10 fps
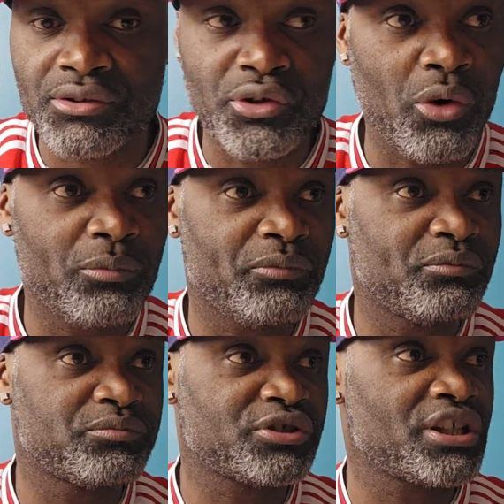No
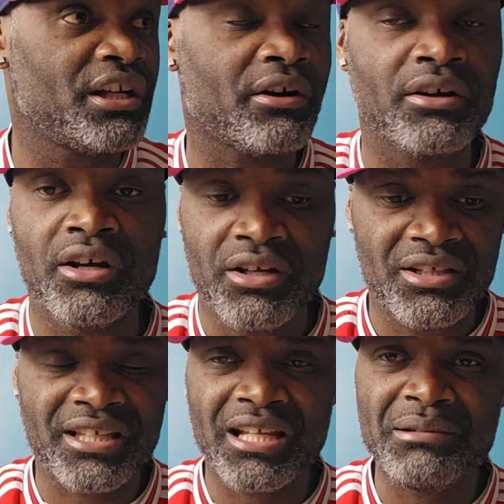chair.
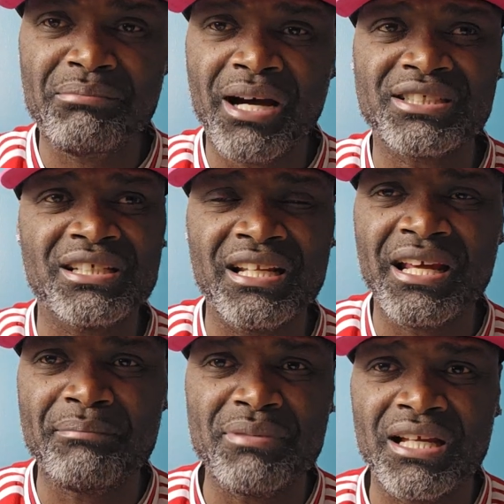You can imagine
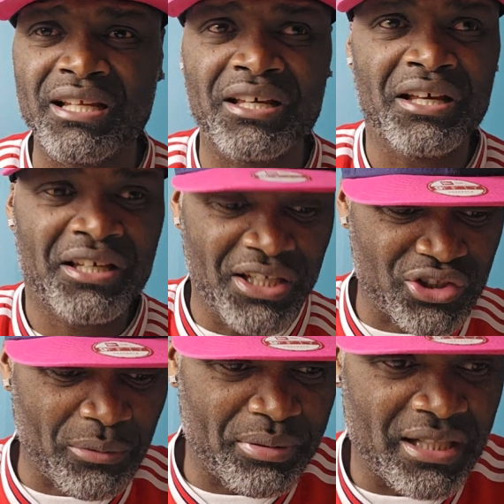Liam Bailey
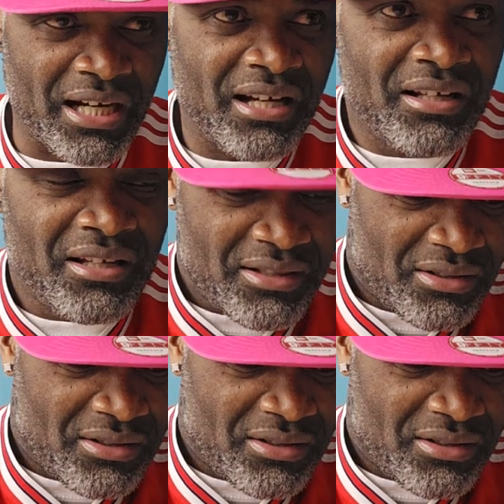itch up in a